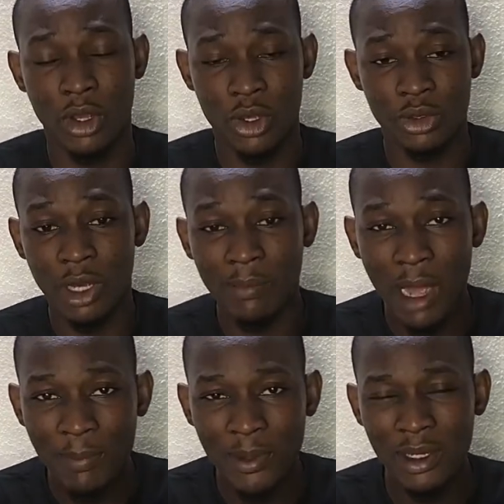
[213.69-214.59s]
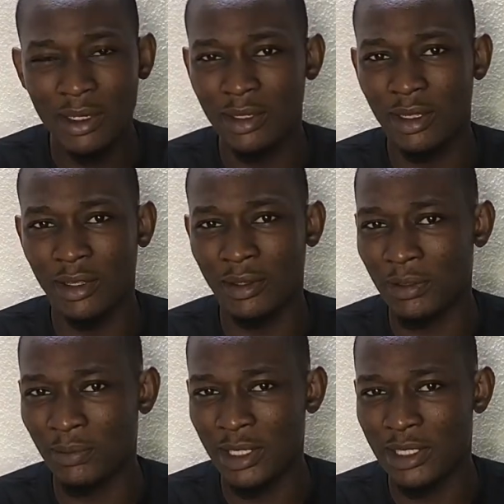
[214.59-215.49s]
So I'm happy the
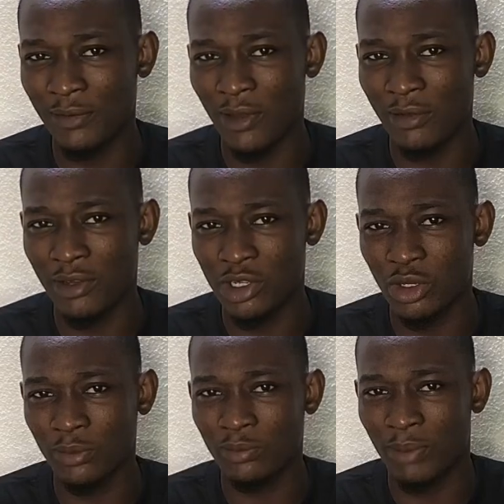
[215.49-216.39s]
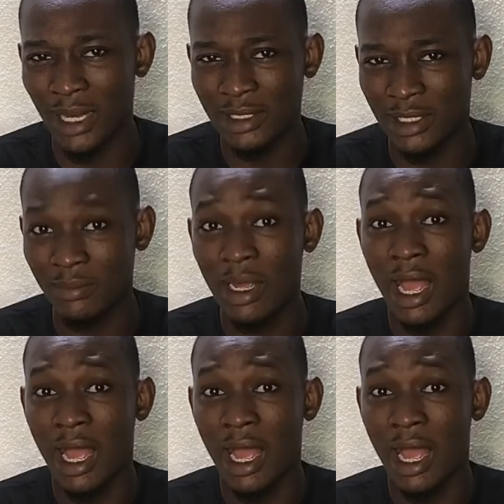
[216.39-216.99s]
Minister for Aviation banned him,